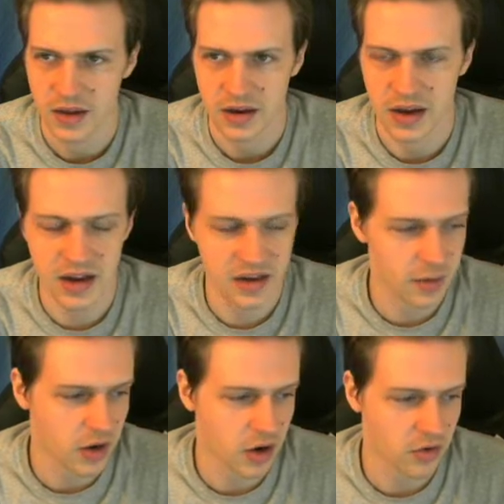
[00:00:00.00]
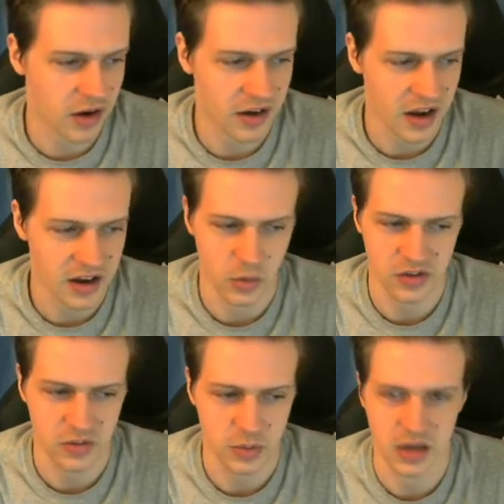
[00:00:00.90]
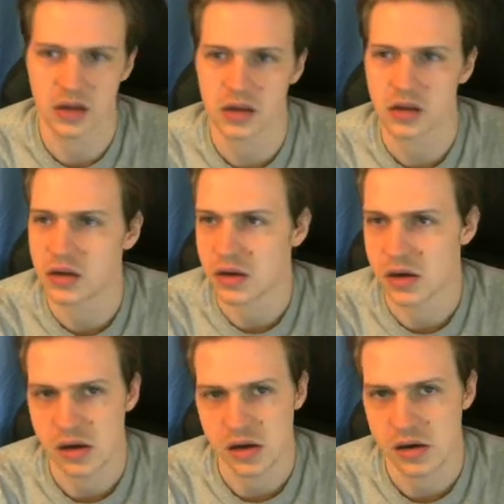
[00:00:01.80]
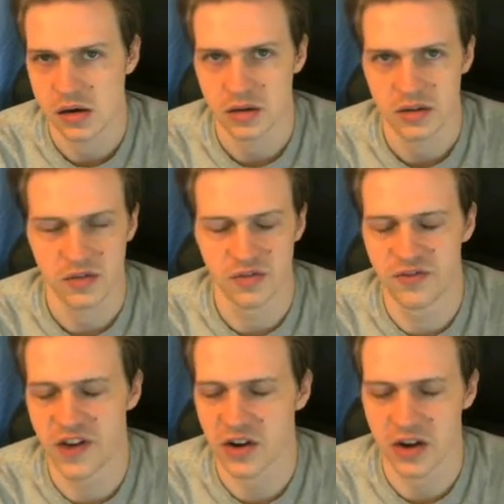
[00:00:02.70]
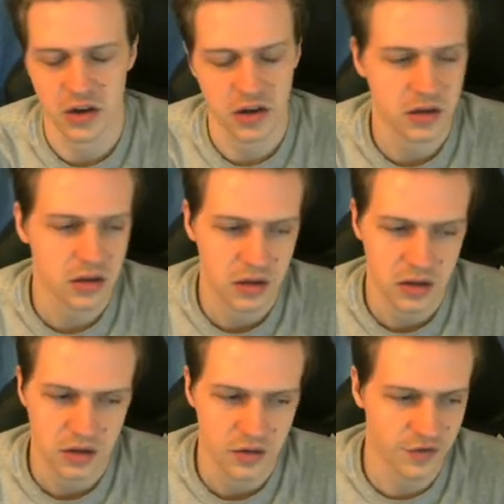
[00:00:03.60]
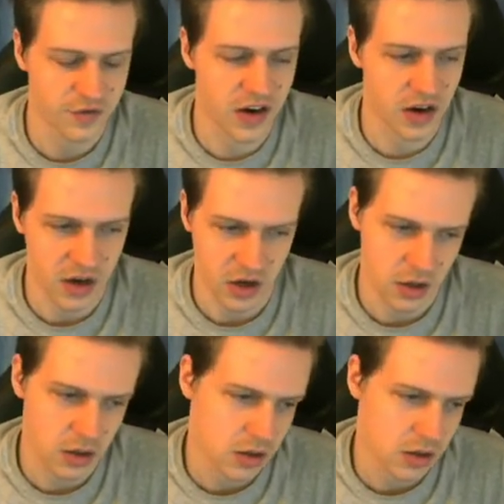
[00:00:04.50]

90 deep route running, 91 speed. Very good. Very good.